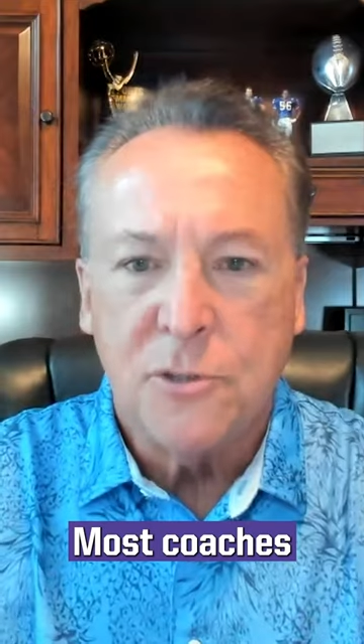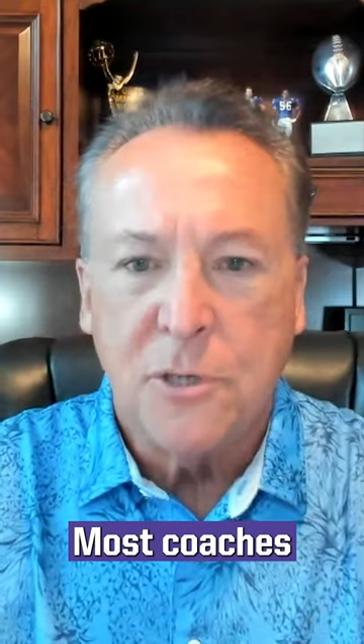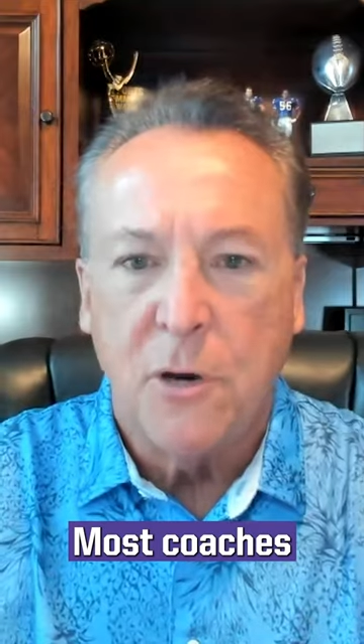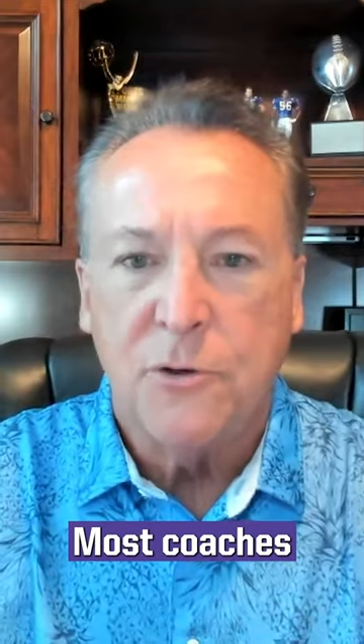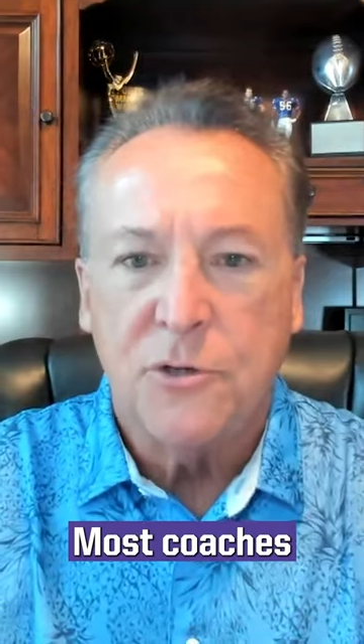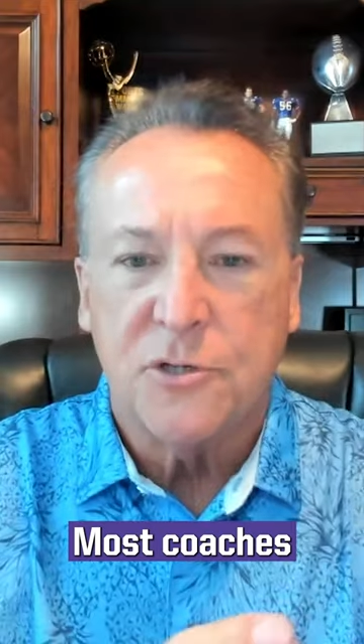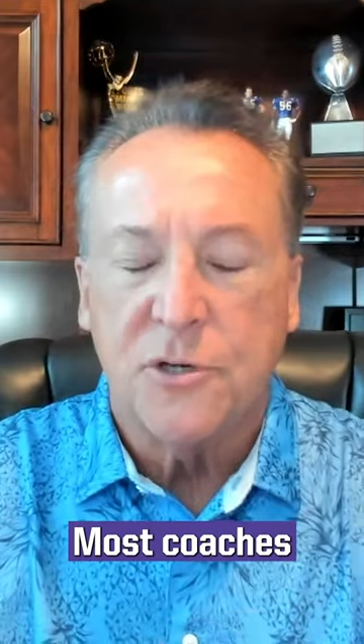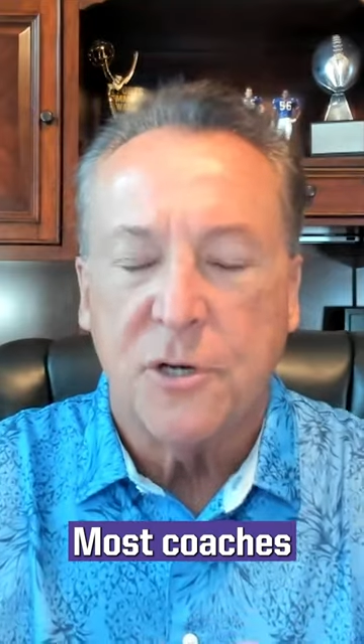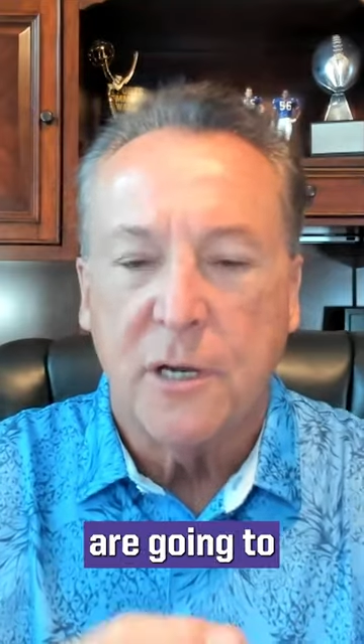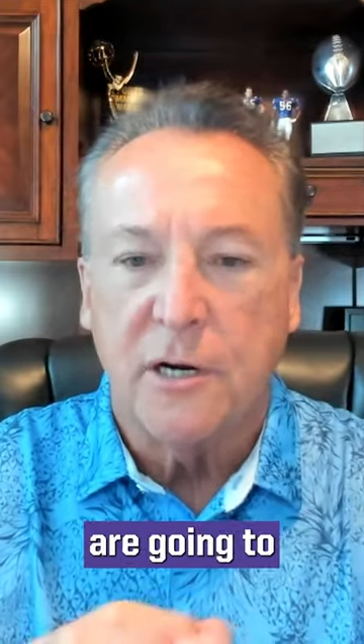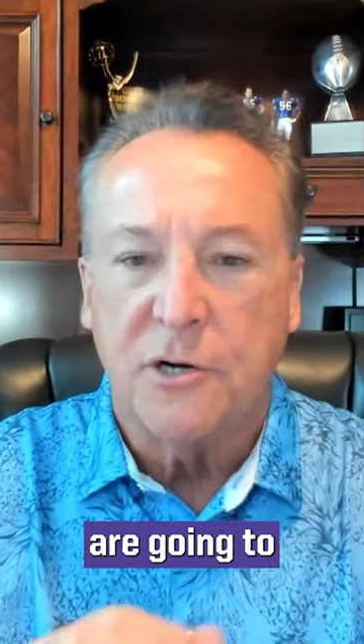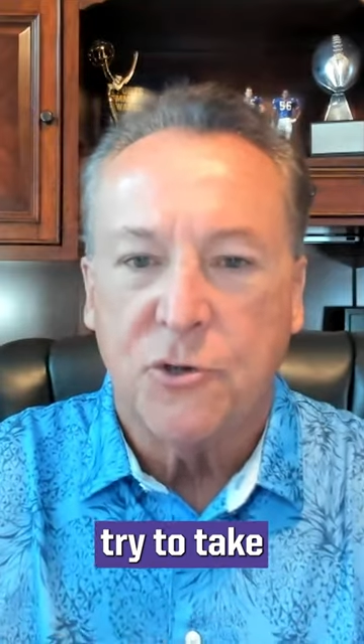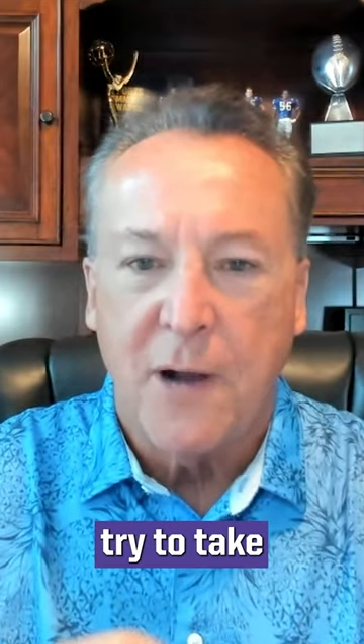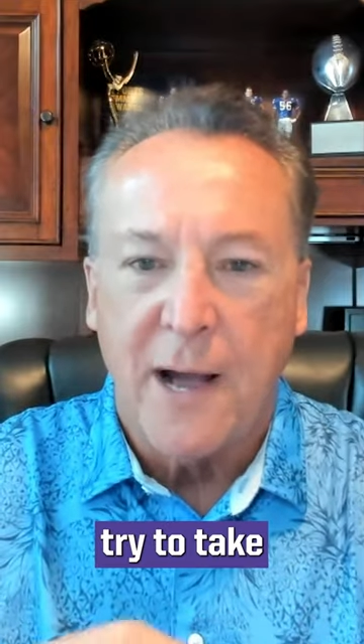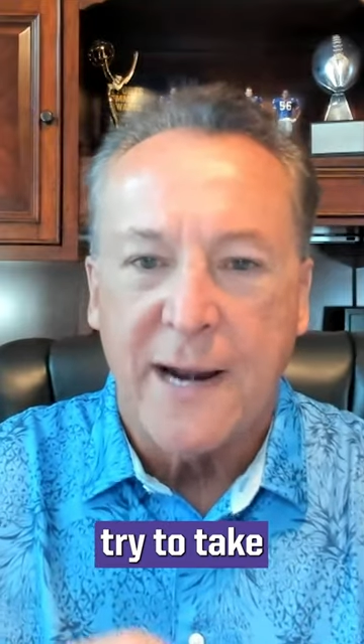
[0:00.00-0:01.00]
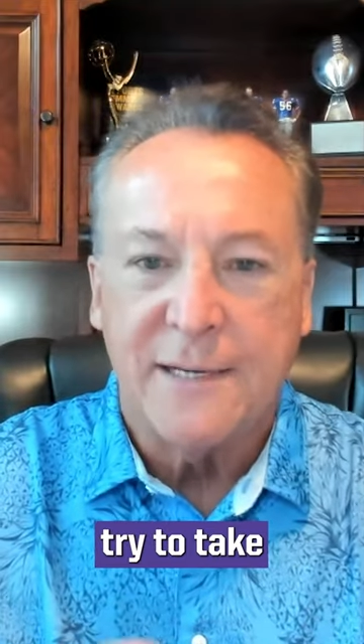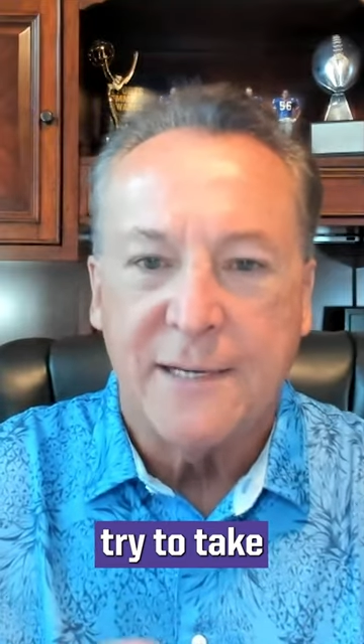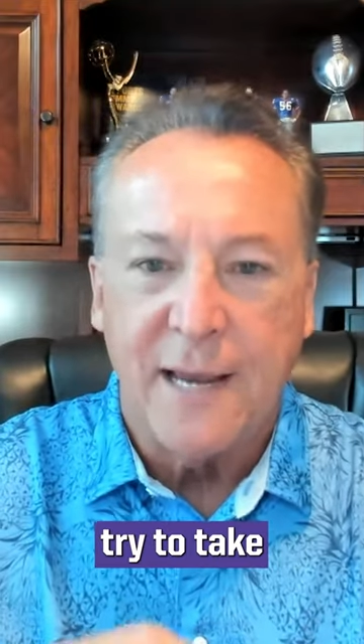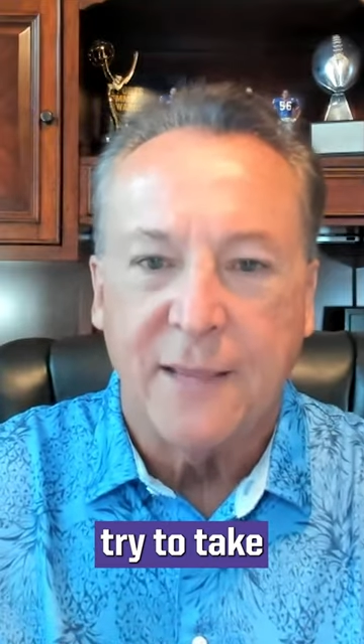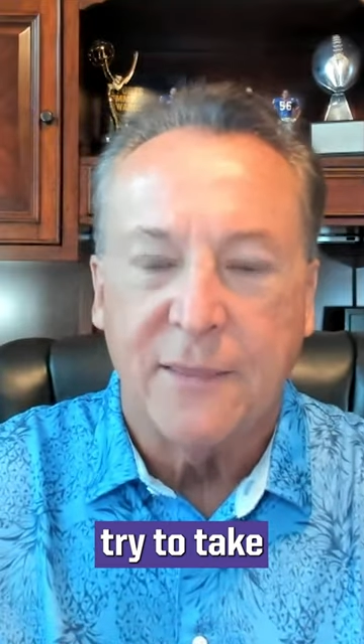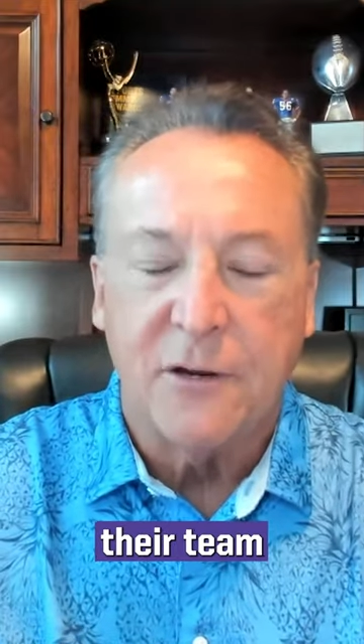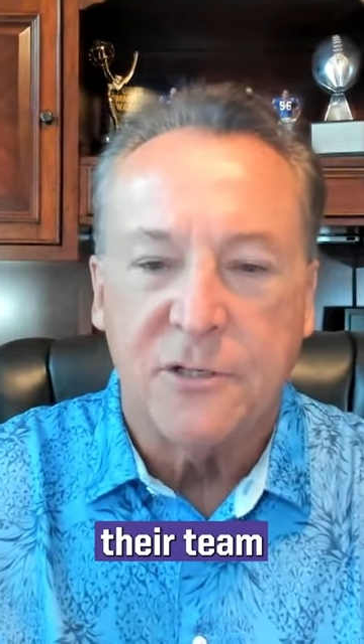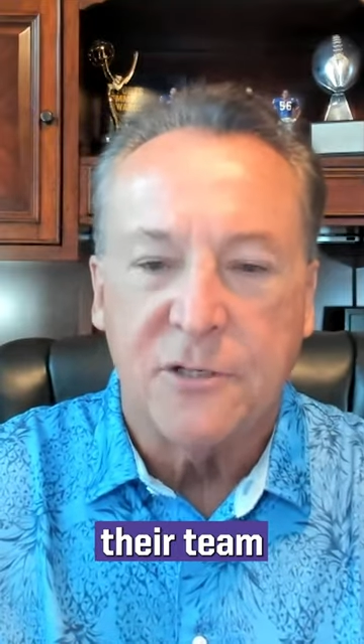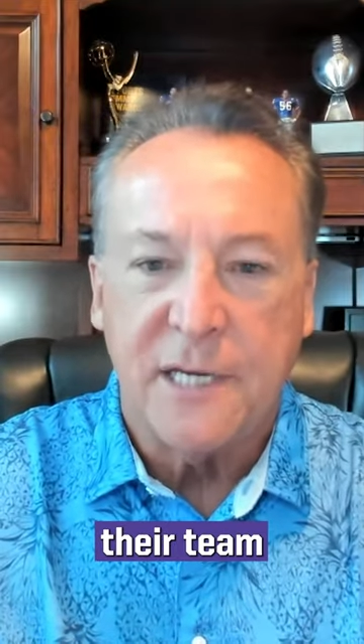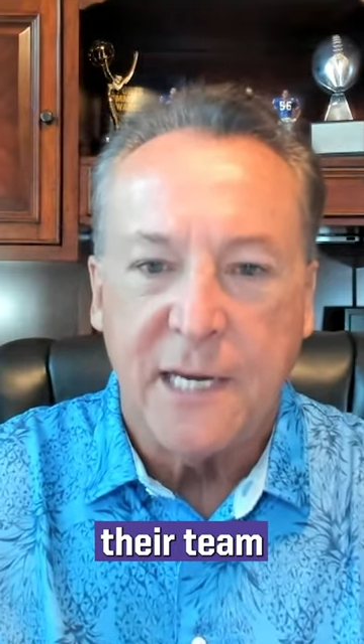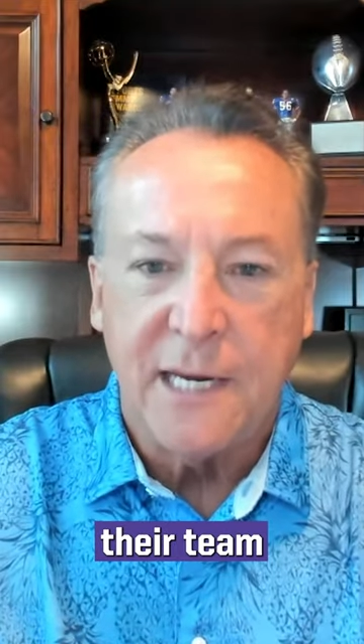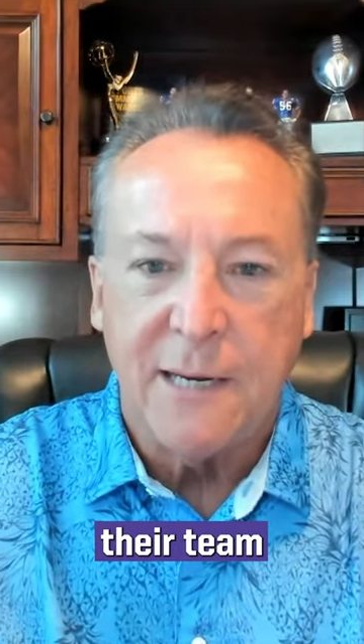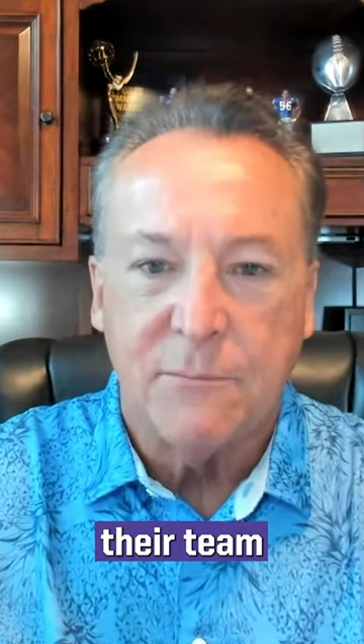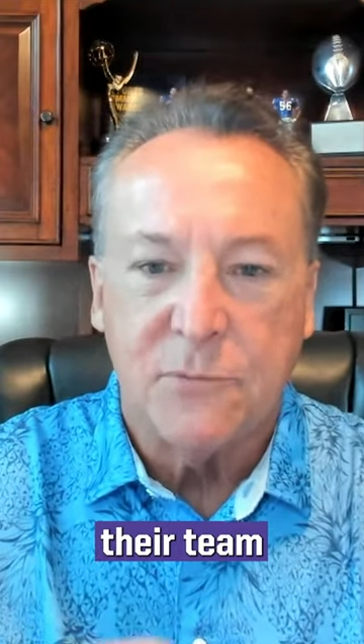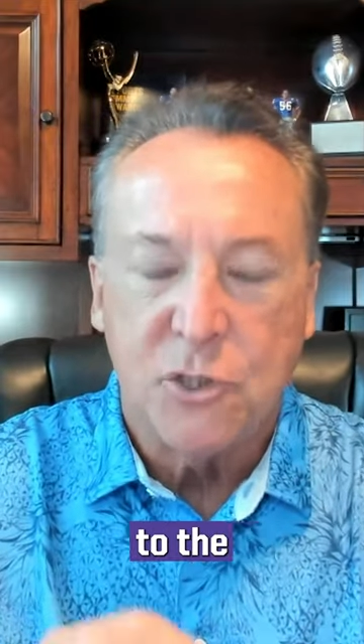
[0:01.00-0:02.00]
Most coaches are going to try to take their
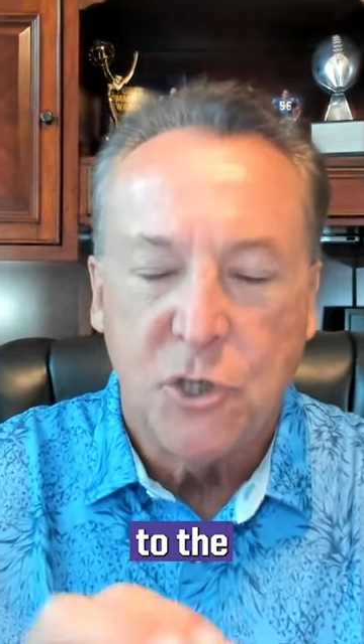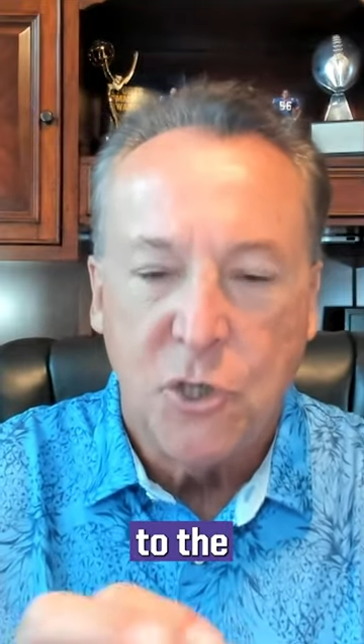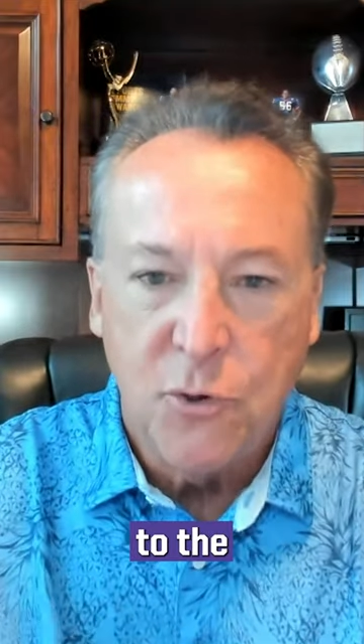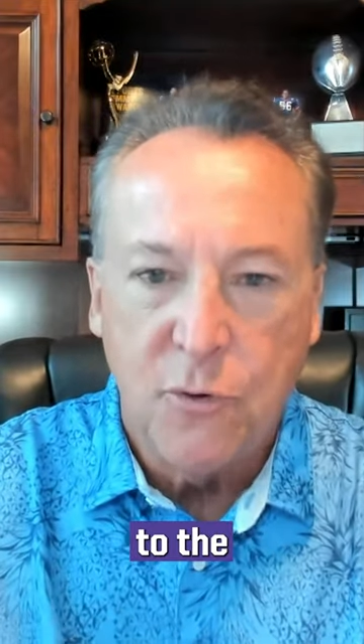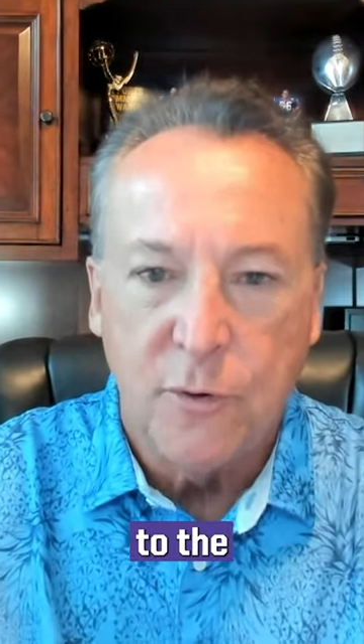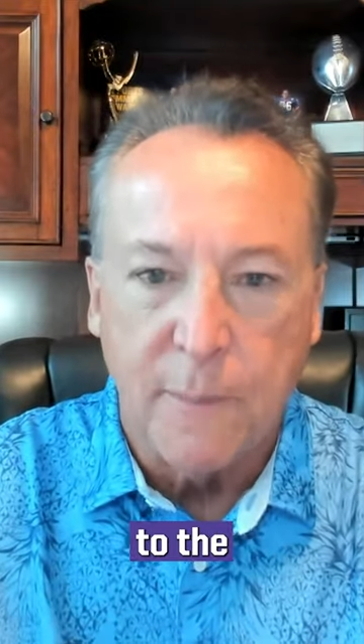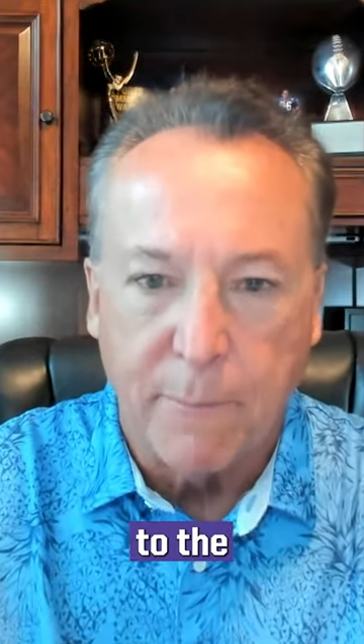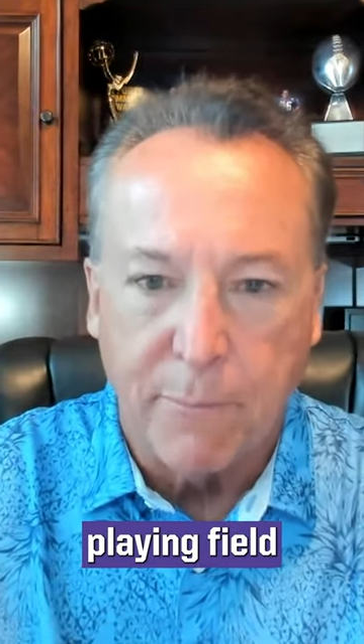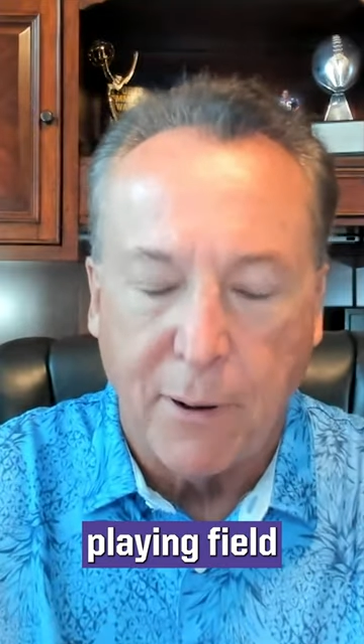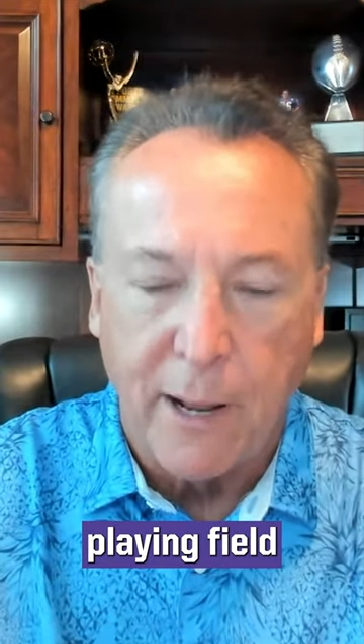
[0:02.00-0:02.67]
team to the